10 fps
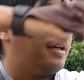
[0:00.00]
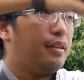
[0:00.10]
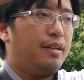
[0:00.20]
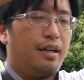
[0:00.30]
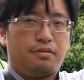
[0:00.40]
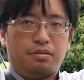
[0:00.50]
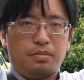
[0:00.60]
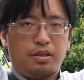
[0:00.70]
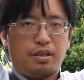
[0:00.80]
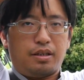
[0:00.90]
And that to
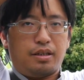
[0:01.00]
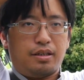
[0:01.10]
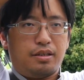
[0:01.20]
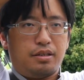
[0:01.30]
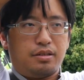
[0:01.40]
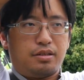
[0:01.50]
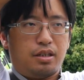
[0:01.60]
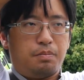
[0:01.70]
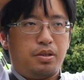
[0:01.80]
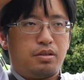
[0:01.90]
me is
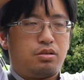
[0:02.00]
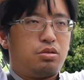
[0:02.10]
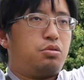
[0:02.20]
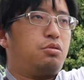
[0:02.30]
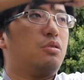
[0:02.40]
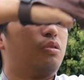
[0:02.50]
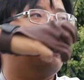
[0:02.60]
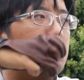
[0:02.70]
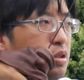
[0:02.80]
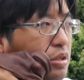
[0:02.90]
a bit too
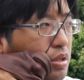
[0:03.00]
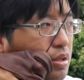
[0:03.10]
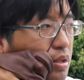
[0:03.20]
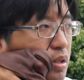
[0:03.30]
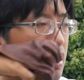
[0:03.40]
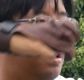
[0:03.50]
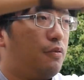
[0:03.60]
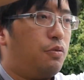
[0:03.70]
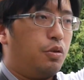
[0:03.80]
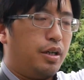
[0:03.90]
loose
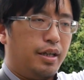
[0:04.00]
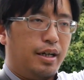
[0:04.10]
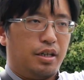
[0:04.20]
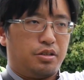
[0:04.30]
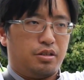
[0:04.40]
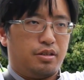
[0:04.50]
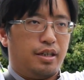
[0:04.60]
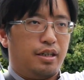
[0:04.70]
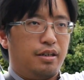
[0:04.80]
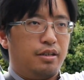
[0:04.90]
for an archer.
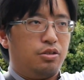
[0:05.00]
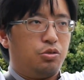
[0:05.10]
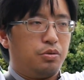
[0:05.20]
Now, in